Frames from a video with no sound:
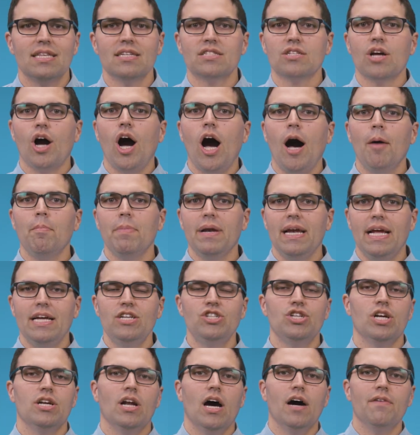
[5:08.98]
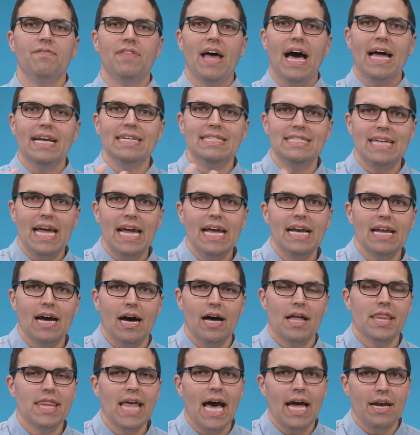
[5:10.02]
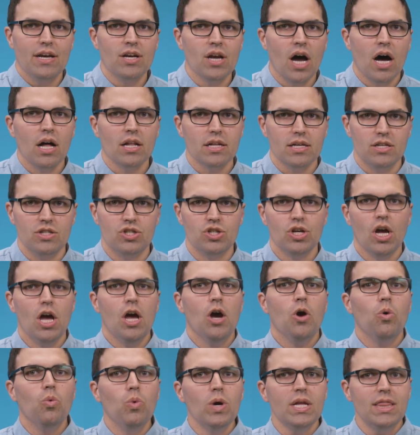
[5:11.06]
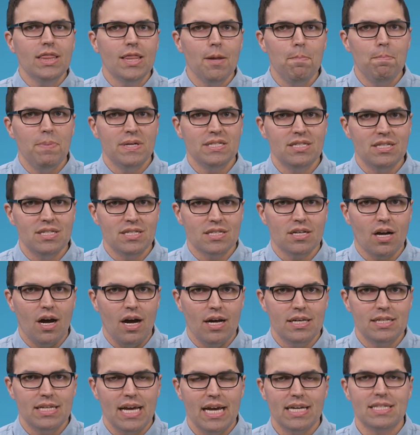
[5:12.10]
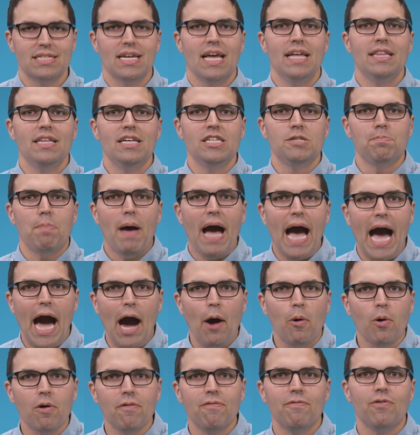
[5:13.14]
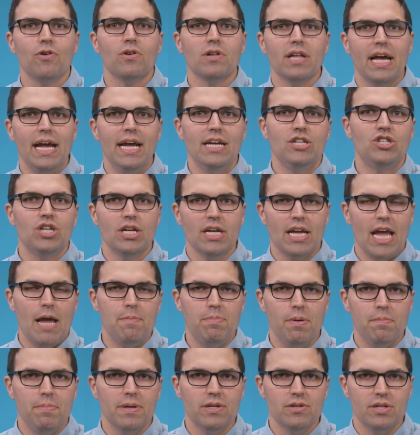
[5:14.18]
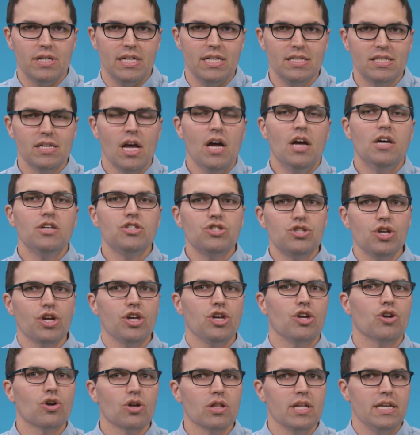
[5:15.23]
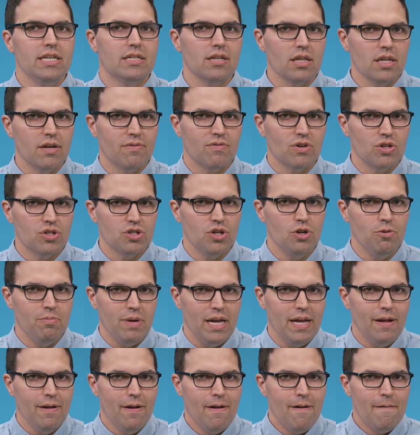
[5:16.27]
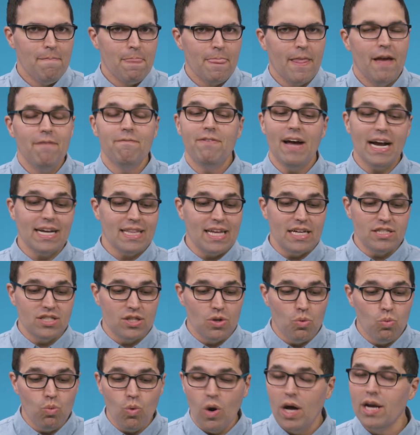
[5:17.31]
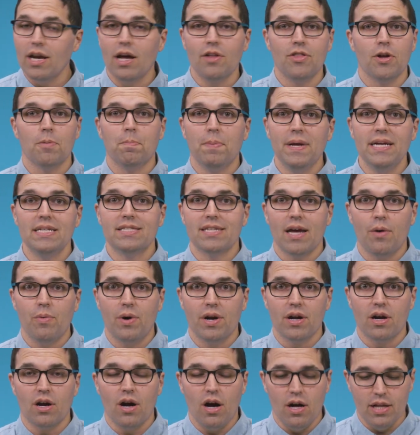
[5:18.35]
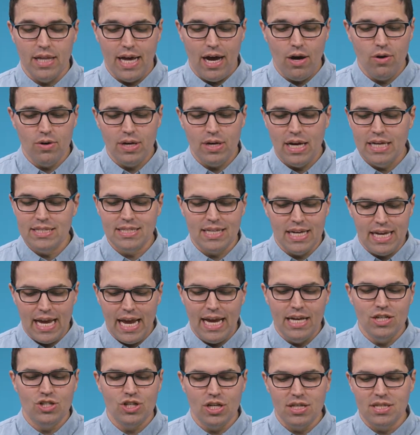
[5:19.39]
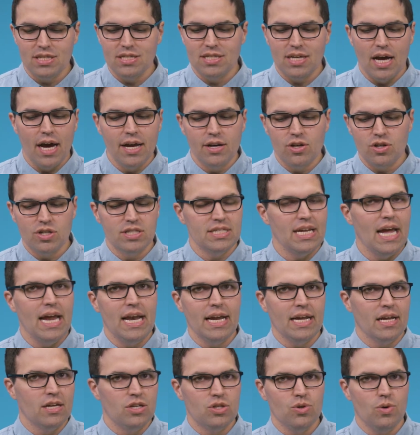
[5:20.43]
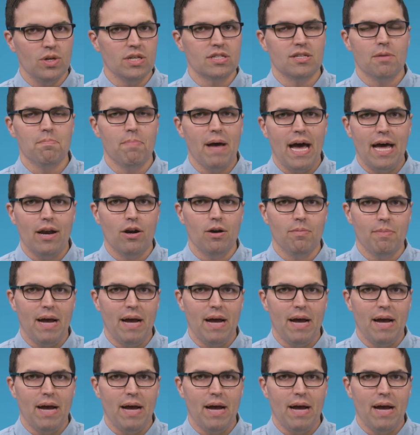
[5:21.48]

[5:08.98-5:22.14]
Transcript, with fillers: this combination of that data, that knowledge, with the business context and these powerful agent capabilities securely delivered to me. In fact, that's the one other piece I want to call out as the agent is understanding and doing some pattern